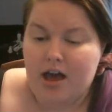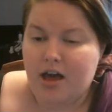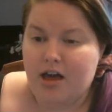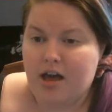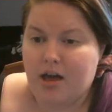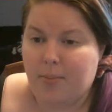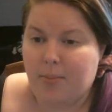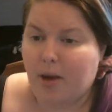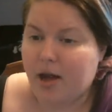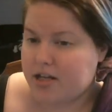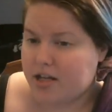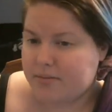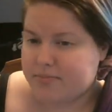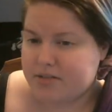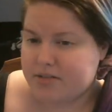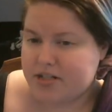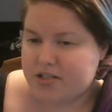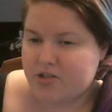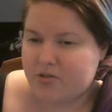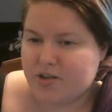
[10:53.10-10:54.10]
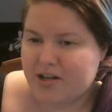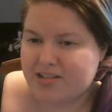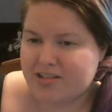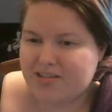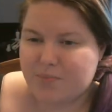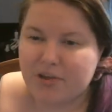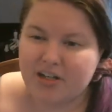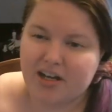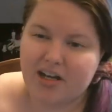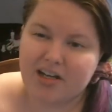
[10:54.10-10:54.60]
I might update you guys a
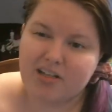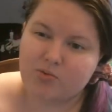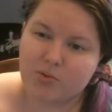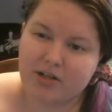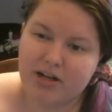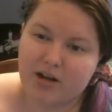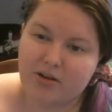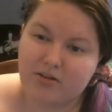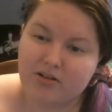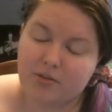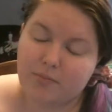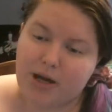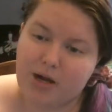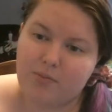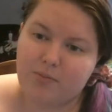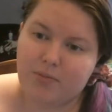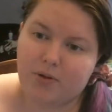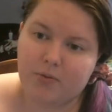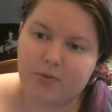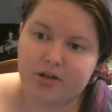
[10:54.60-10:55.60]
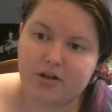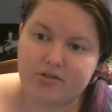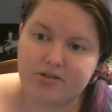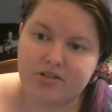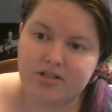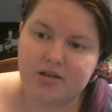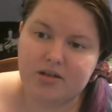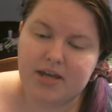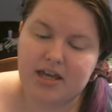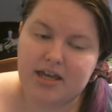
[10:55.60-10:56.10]
bit as we're out and about, but we're also
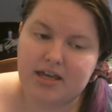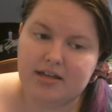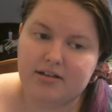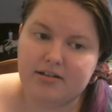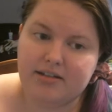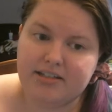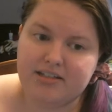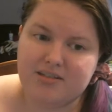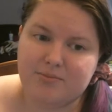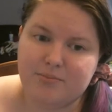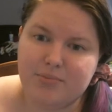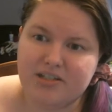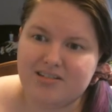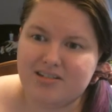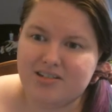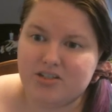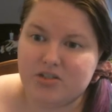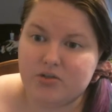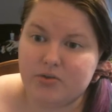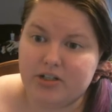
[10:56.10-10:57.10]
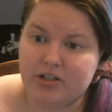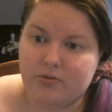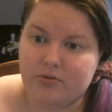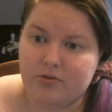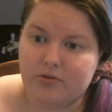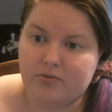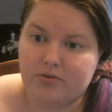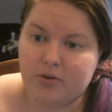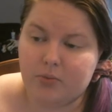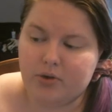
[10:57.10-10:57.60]
going to be handling some business, so I don't know
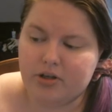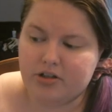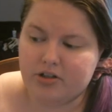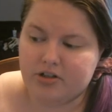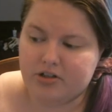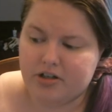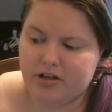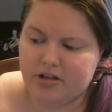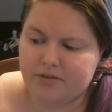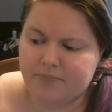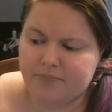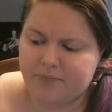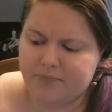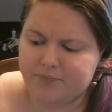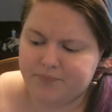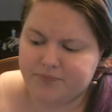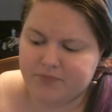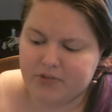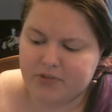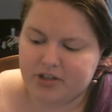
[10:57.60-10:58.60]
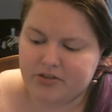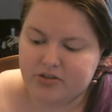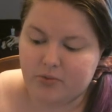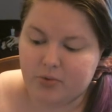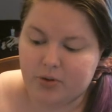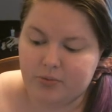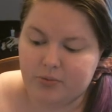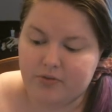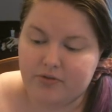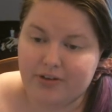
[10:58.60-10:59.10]
if we will or not. So
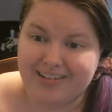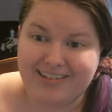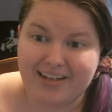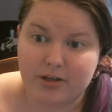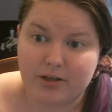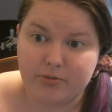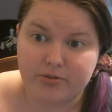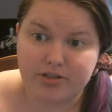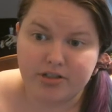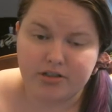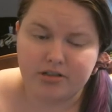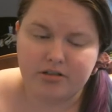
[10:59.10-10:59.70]
we will find out.